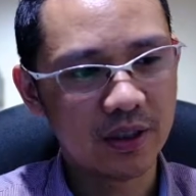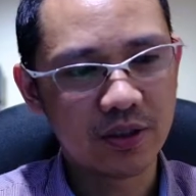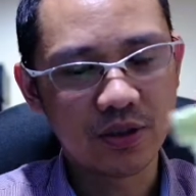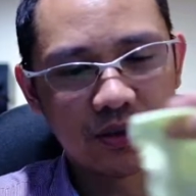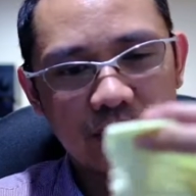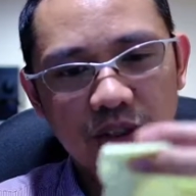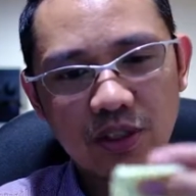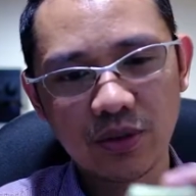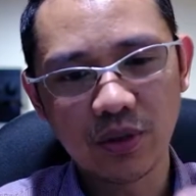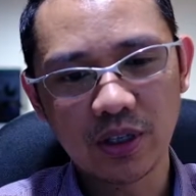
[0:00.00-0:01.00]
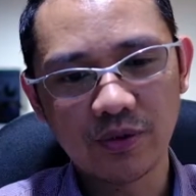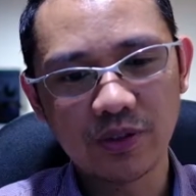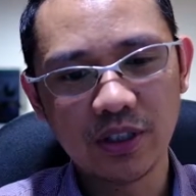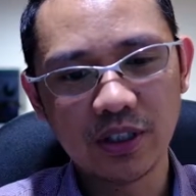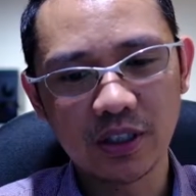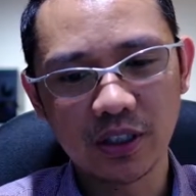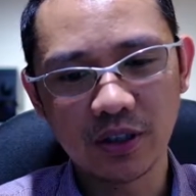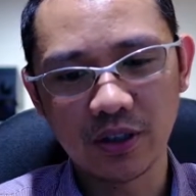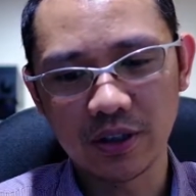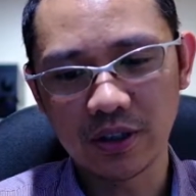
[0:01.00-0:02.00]
so this is one of the uh,
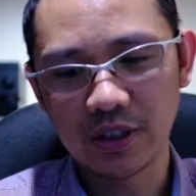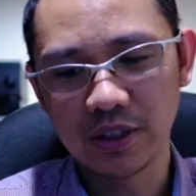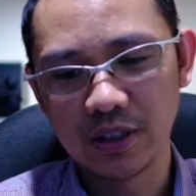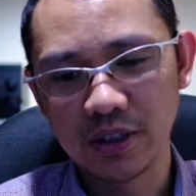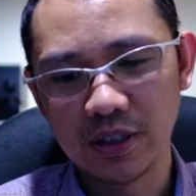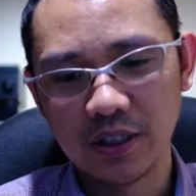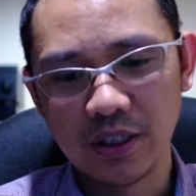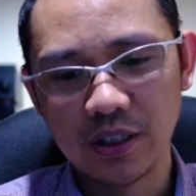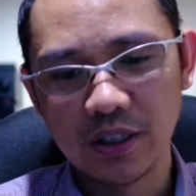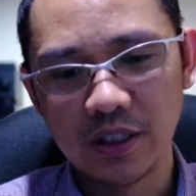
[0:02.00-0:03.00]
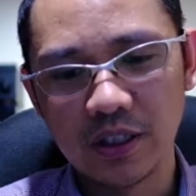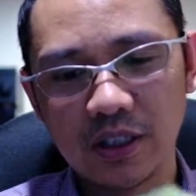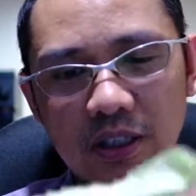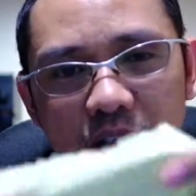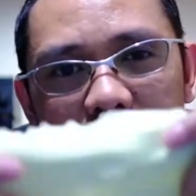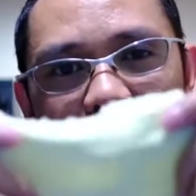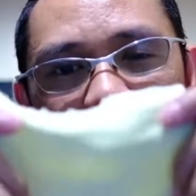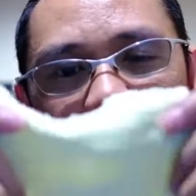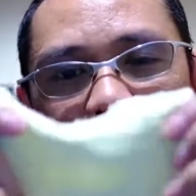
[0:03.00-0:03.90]
cloth. um,